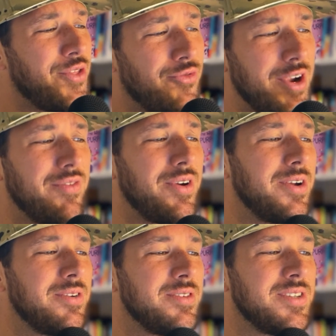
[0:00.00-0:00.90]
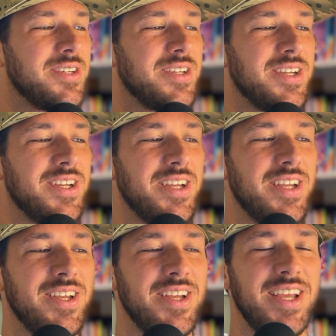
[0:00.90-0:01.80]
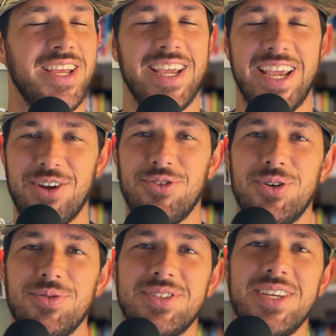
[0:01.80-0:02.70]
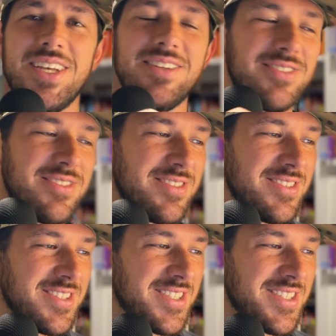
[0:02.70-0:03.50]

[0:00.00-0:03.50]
the river in a little tent.